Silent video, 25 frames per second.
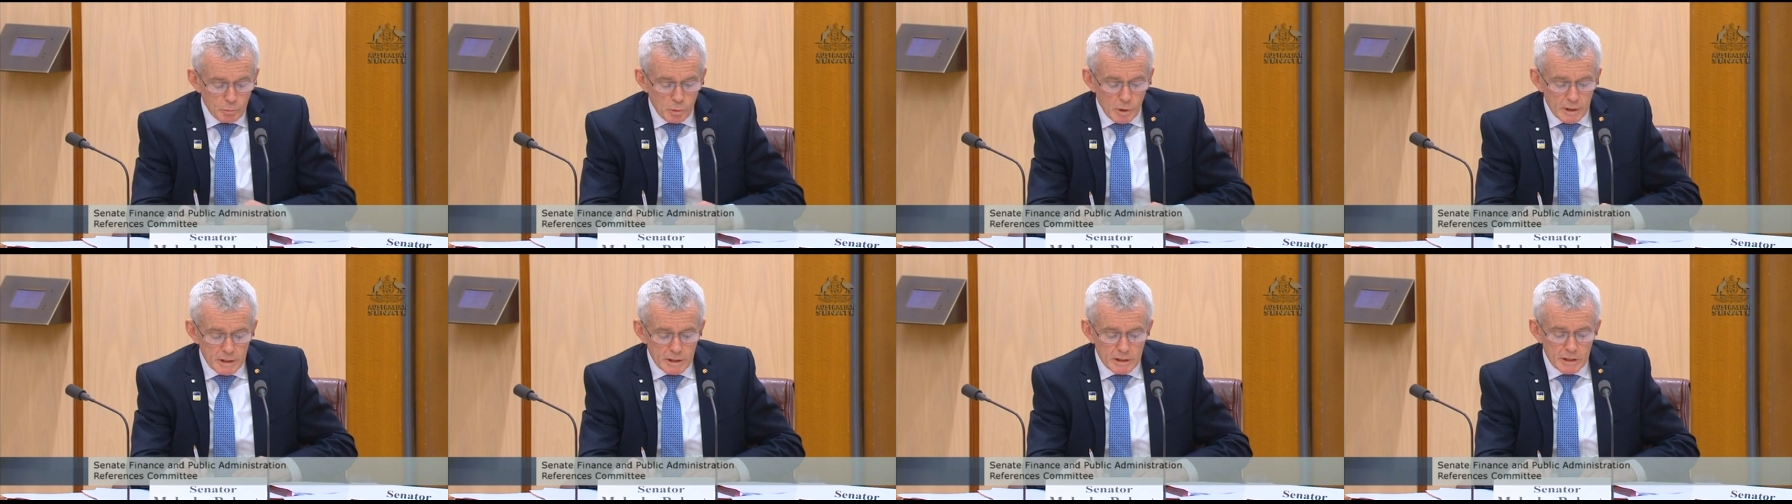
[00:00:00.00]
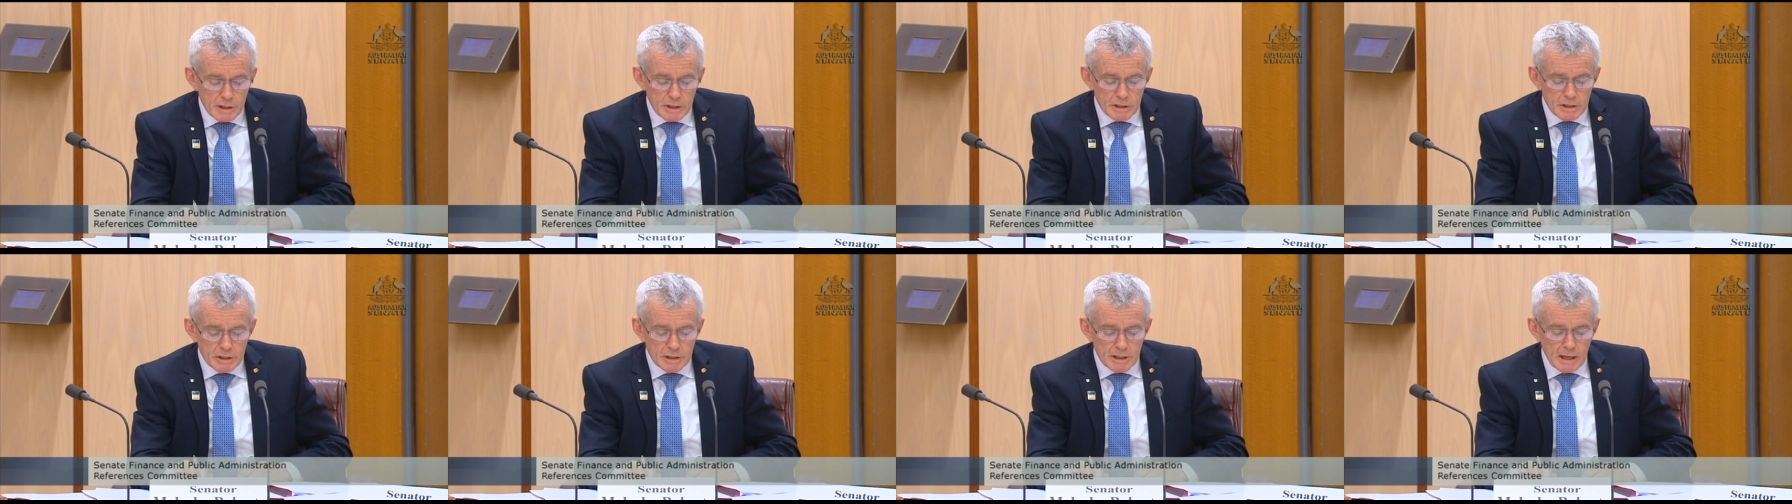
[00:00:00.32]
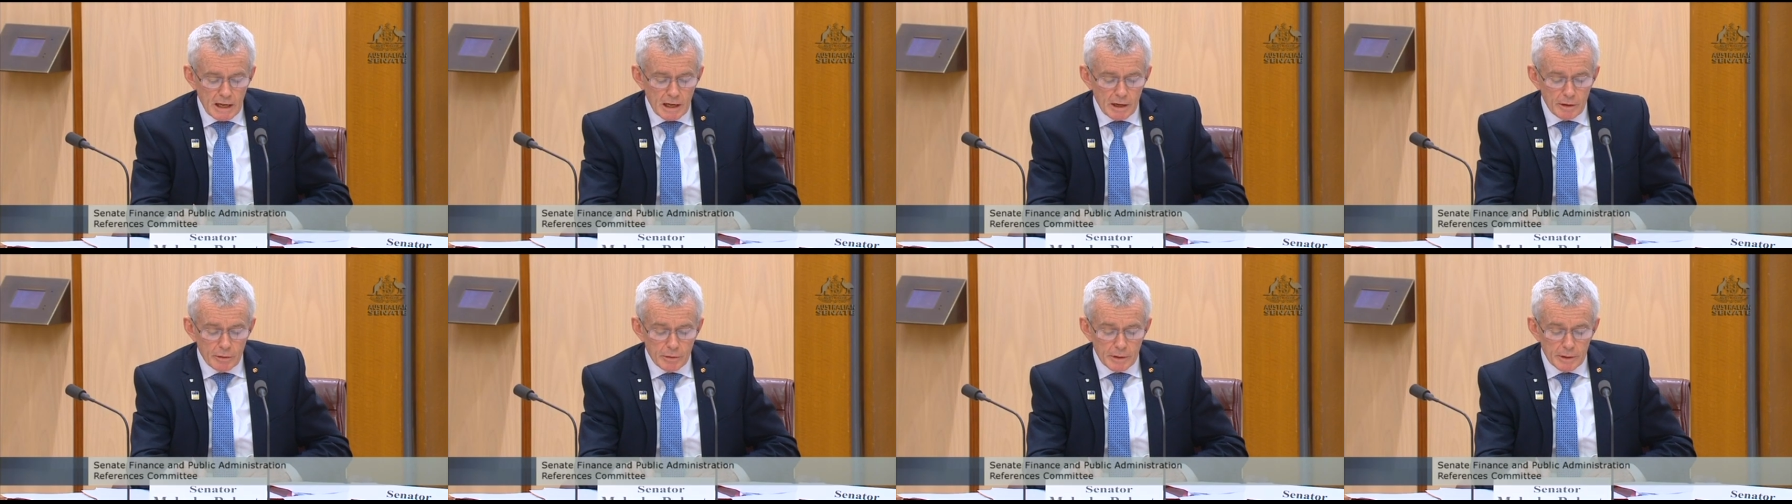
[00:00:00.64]
What is his
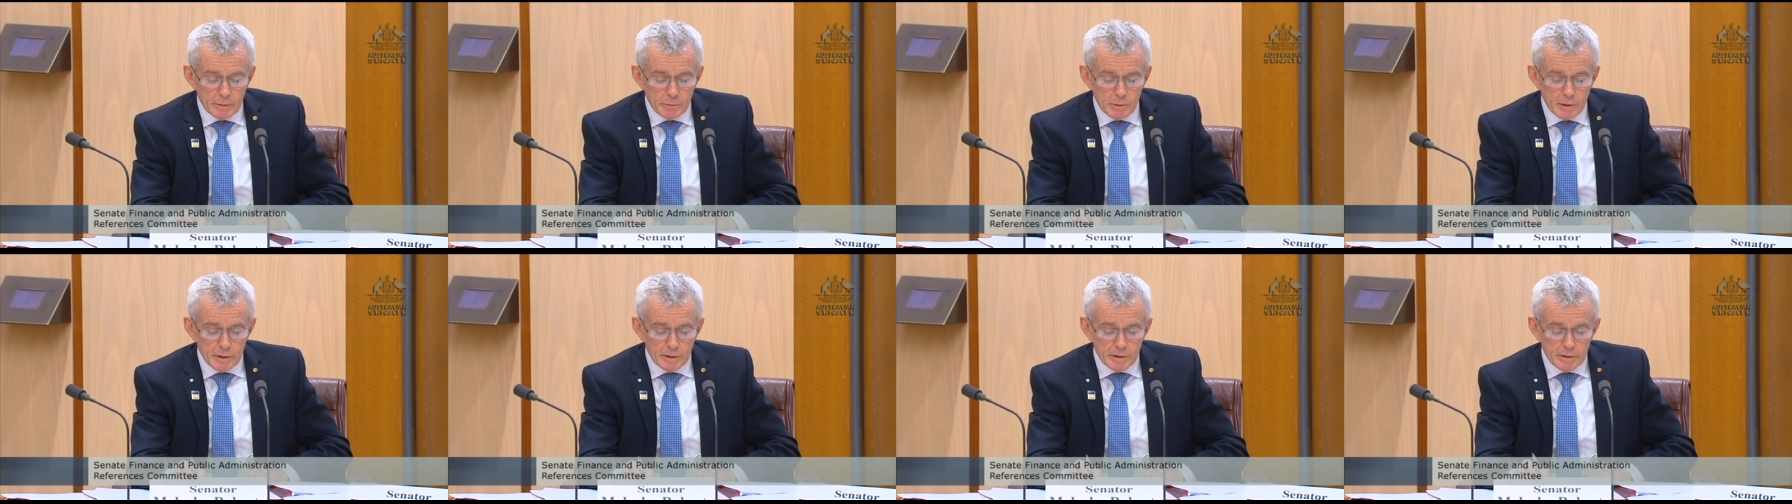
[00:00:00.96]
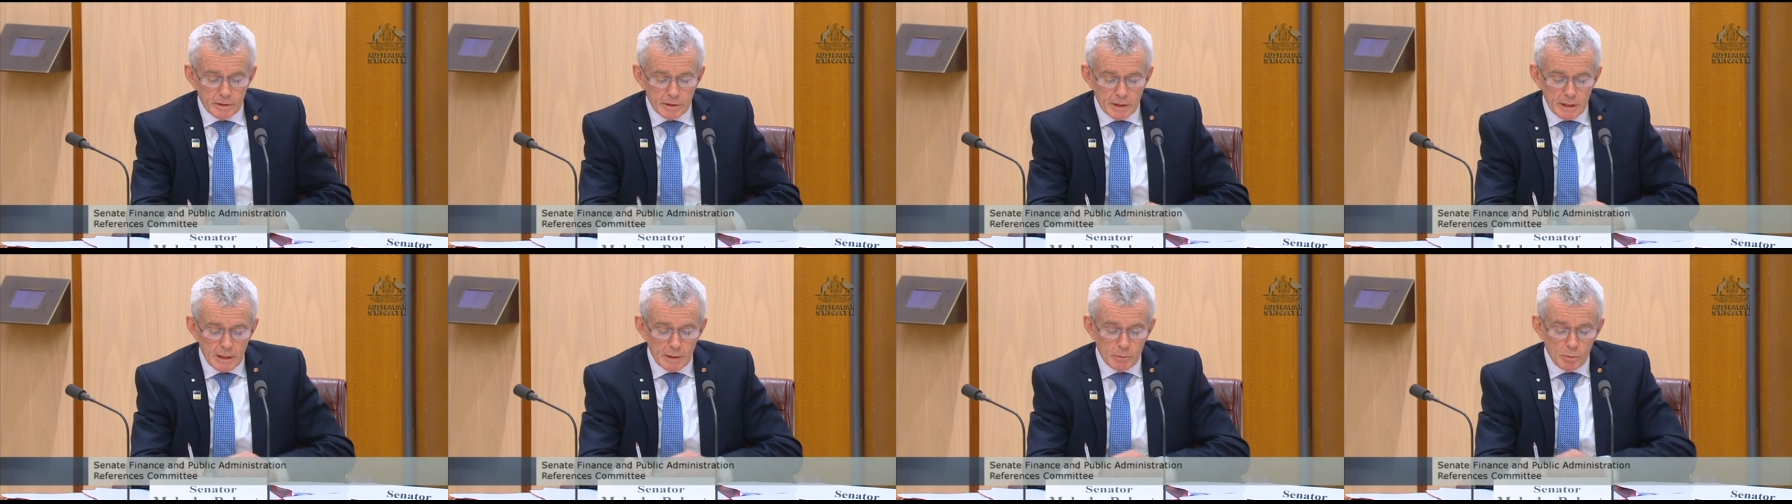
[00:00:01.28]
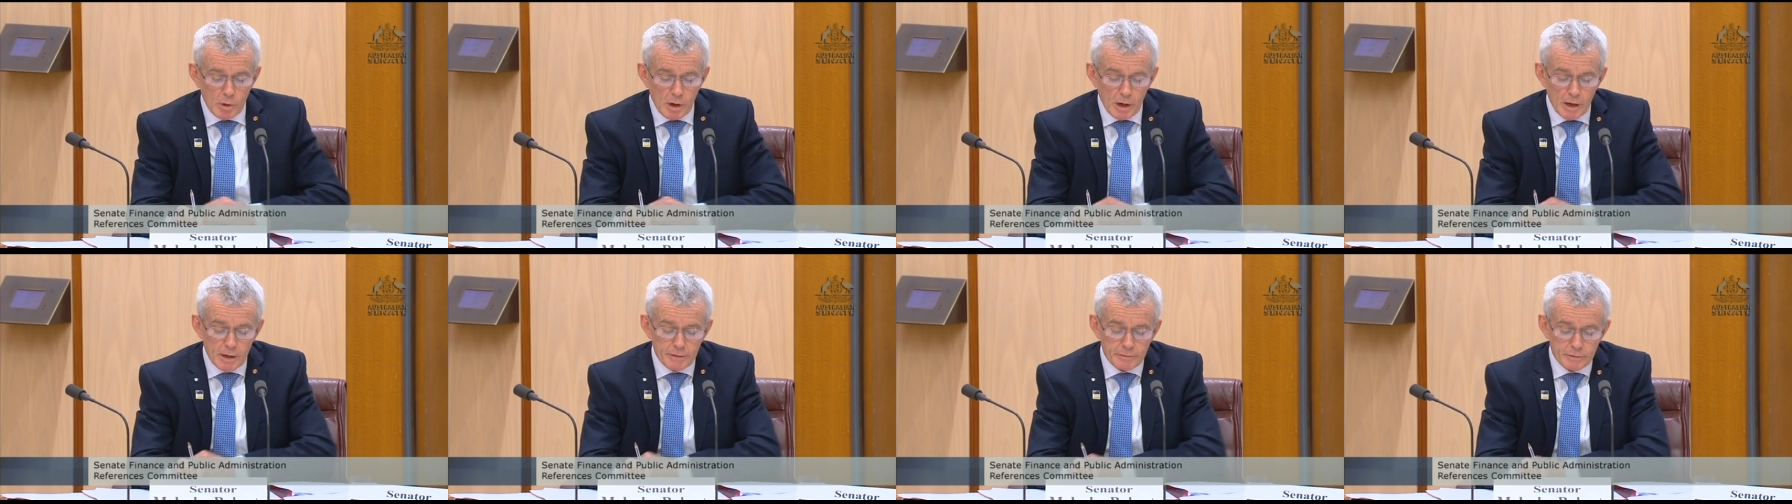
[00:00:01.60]
salary with
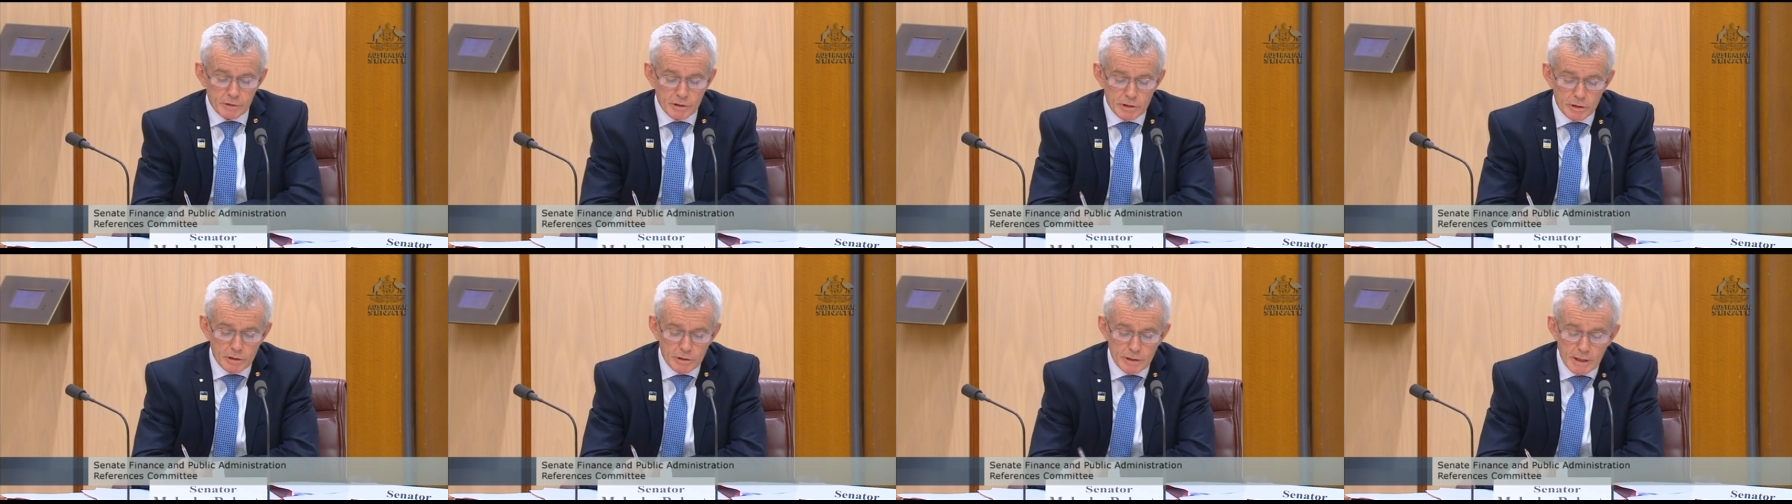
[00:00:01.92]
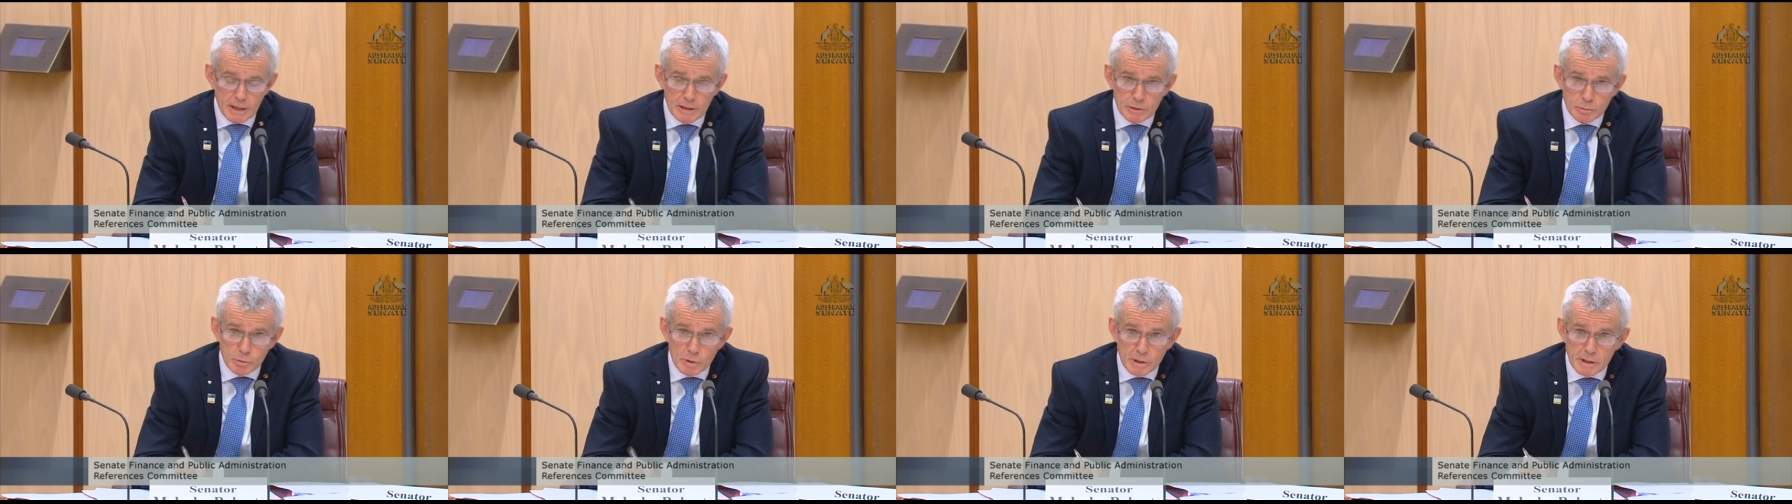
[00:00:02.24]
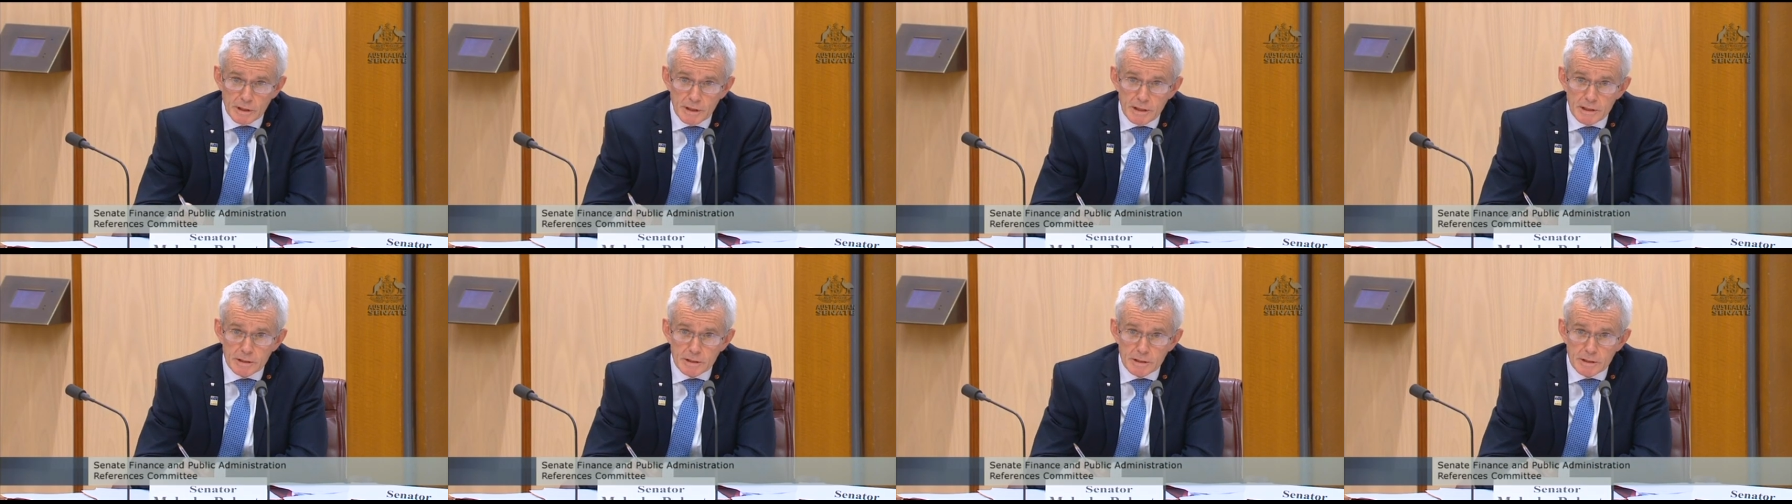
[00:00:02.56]
EY for two days' work